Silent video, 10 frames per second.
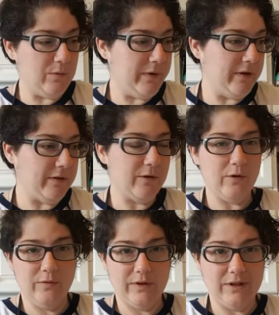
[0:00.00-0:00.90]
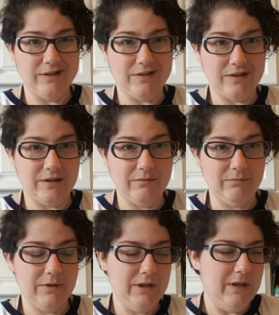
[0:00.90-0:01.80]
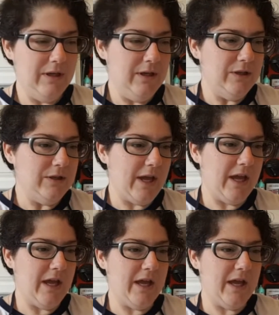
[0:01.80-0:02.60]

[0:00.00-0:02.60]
with COVID-19,